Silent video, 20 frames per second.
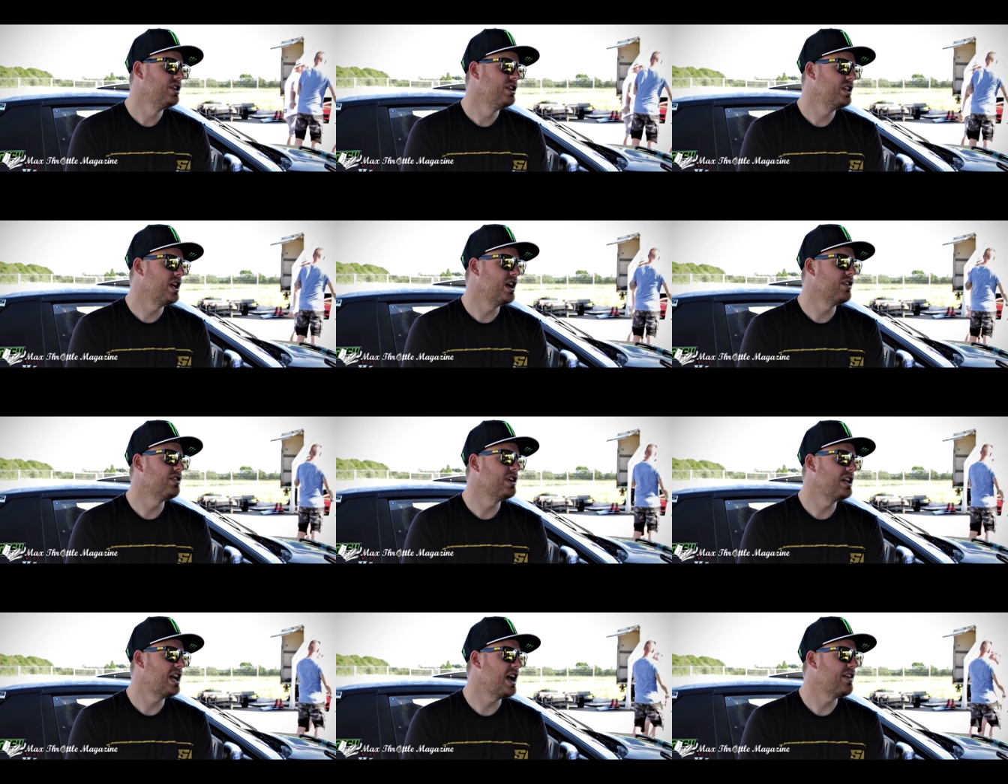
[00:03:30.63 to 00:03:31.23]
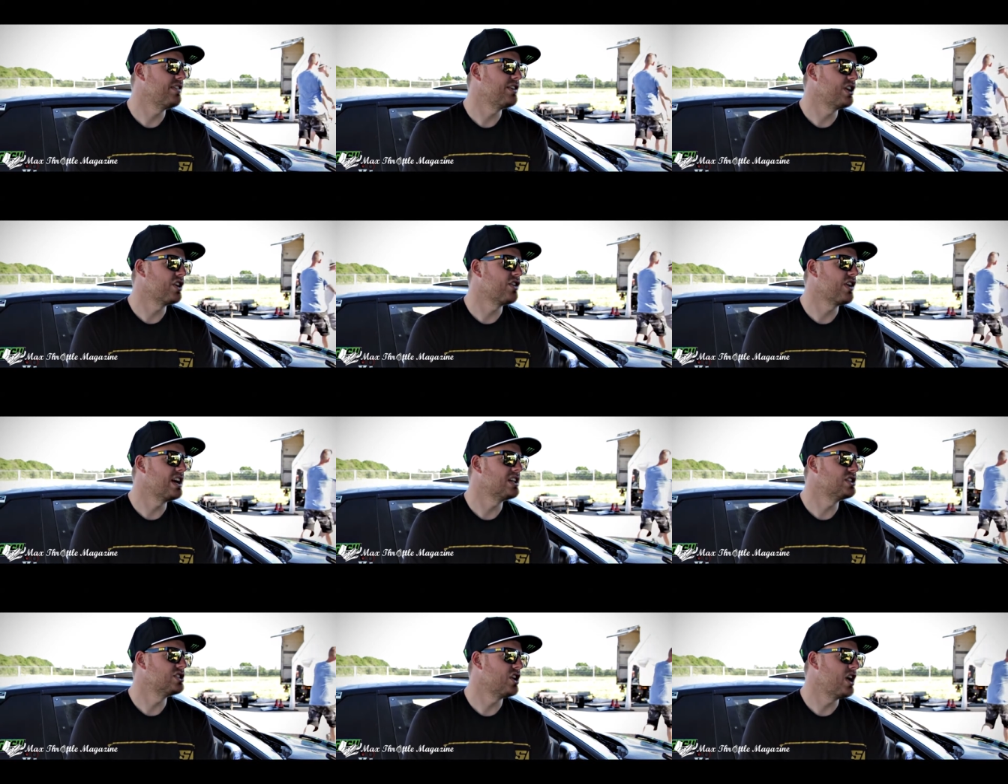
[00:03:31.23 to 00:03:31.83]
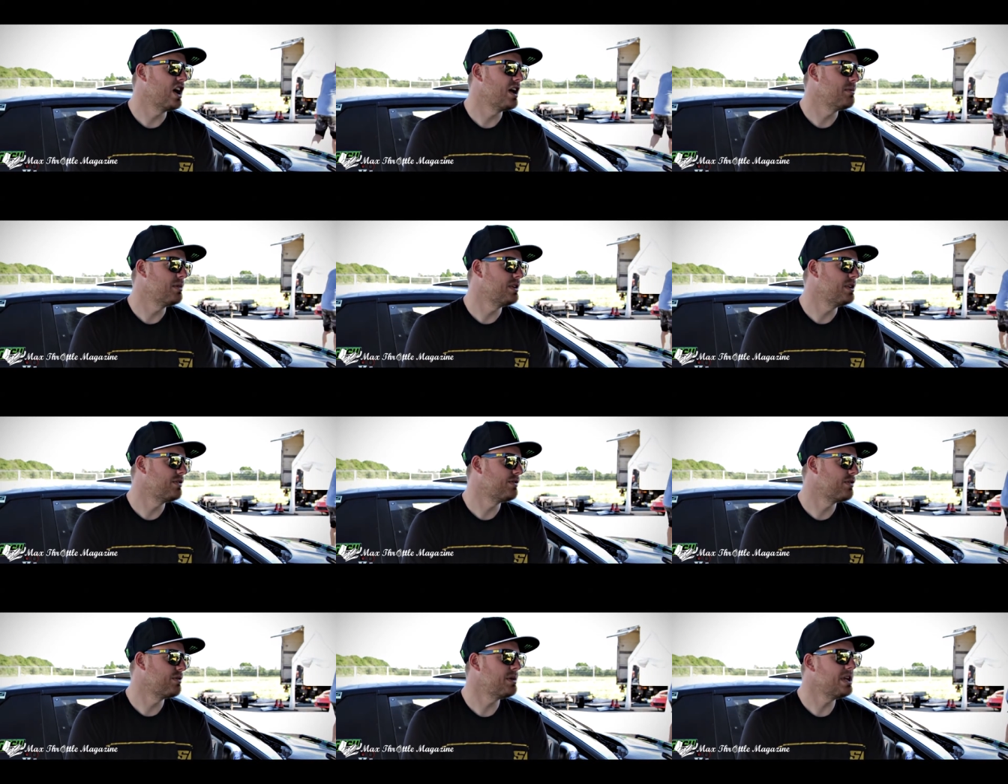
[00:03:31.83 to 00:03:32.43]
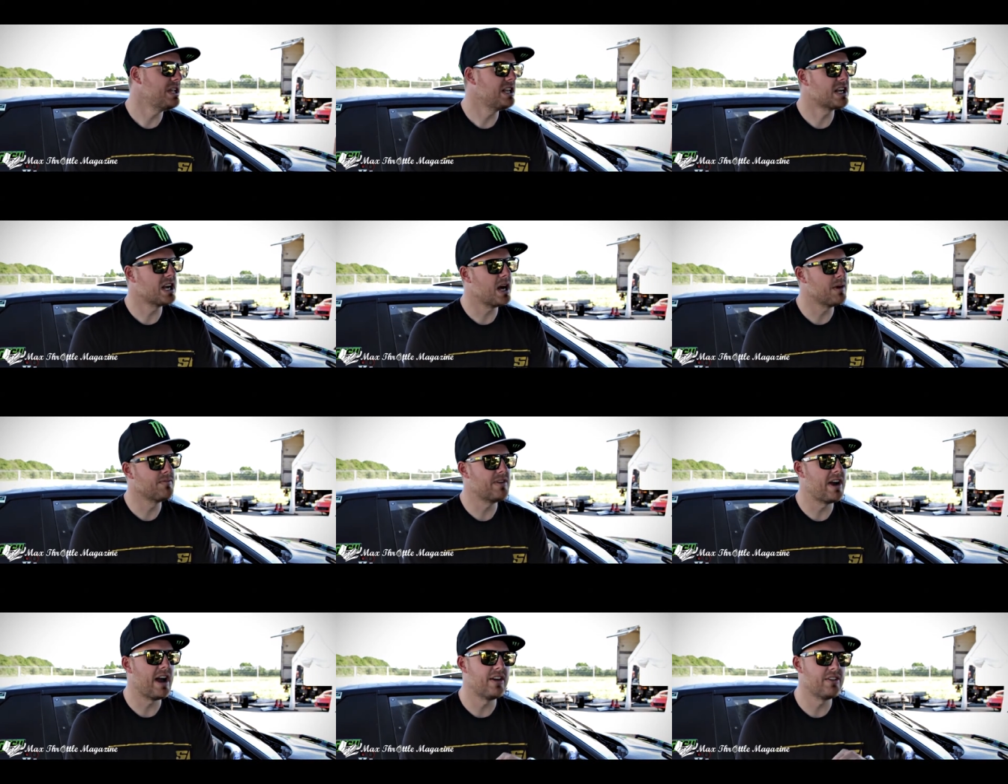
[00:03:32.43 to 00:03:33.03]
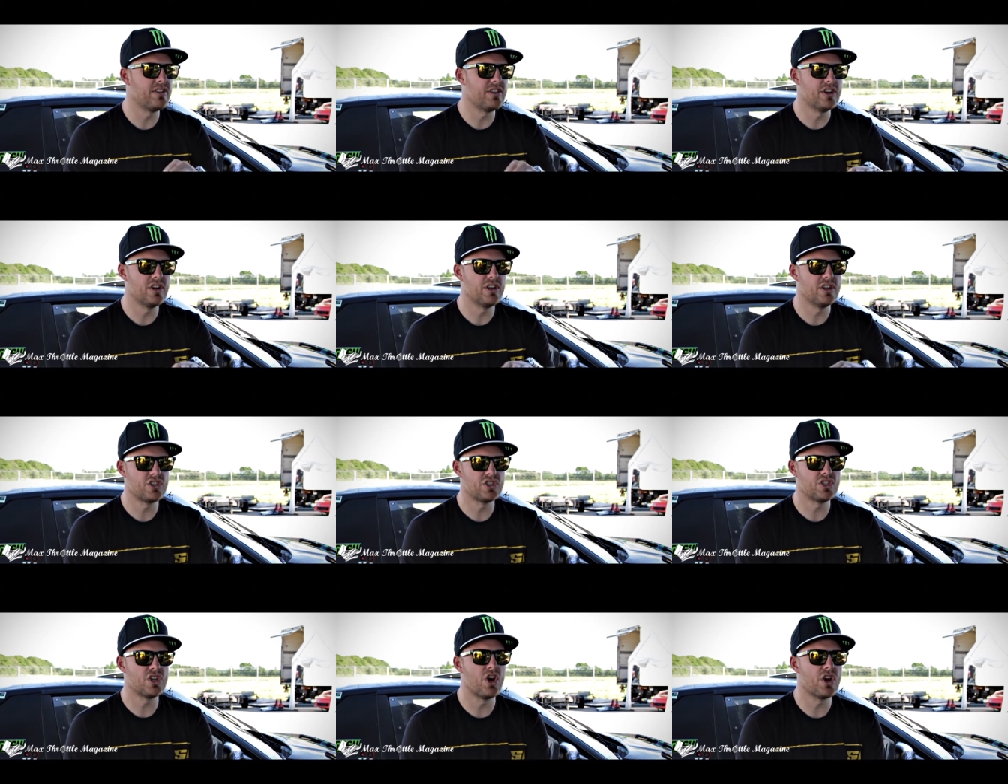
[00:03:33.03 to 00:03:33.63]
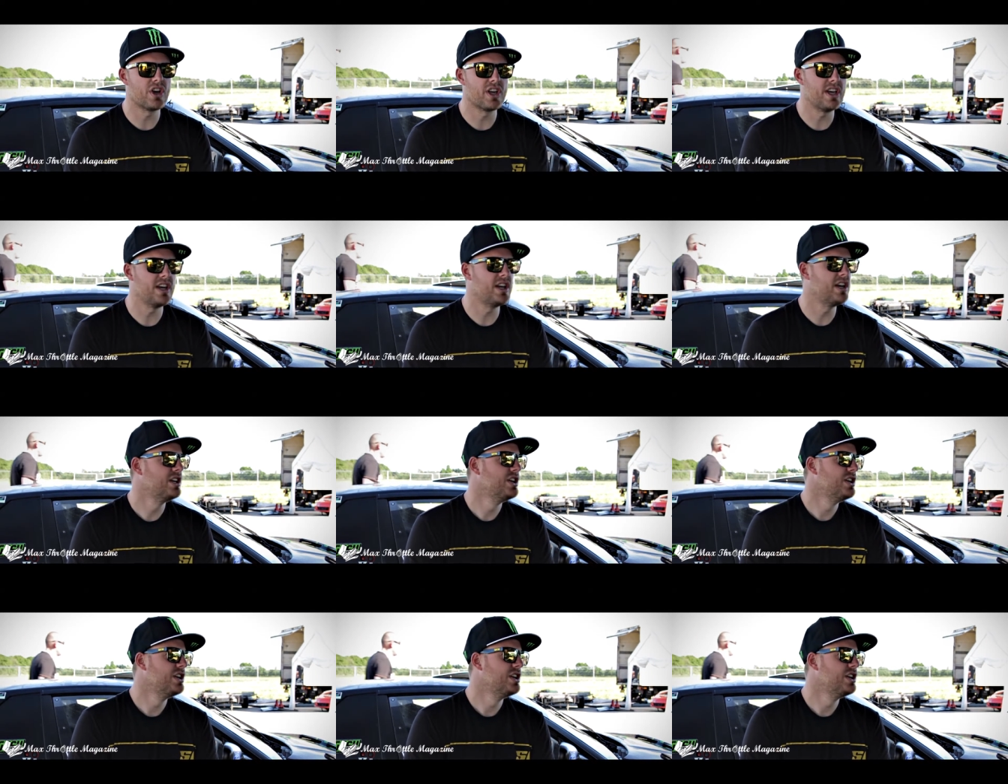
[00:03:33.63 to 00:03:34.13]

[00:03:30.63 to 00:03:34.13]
They're really having a great time. And for me to come round the circuit